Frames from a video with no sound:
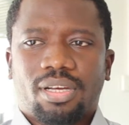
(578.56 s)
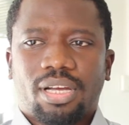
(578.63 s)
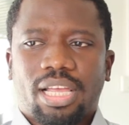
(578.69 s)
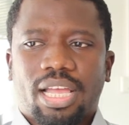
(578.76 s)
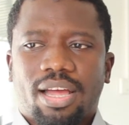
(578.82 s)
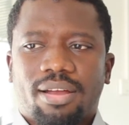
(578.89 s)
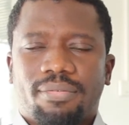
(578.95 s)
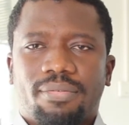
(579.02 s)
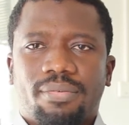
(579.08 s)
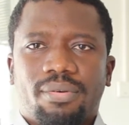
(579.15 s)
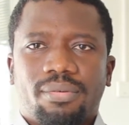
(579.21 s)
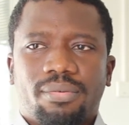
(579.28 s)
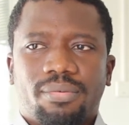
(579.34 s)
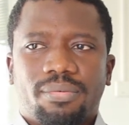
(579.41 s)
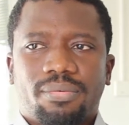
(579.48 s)
I have
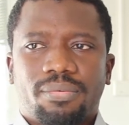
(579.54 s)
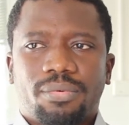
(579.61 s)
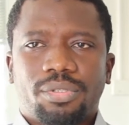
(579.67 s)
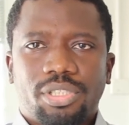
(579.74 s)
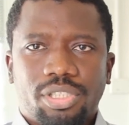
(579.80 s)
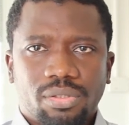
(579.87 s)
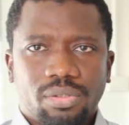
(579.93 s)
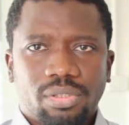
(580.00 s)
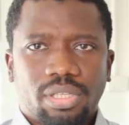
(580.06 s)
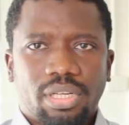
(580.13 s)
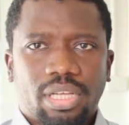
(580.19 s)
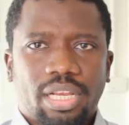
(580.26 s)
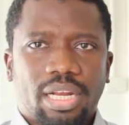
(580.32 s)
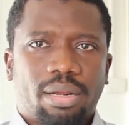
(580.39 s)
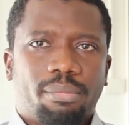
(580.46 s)
3 children,
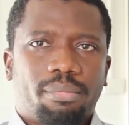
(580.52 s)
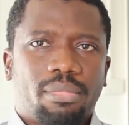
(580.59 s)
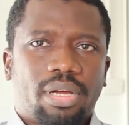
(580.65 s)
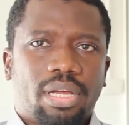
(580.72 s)
and I'm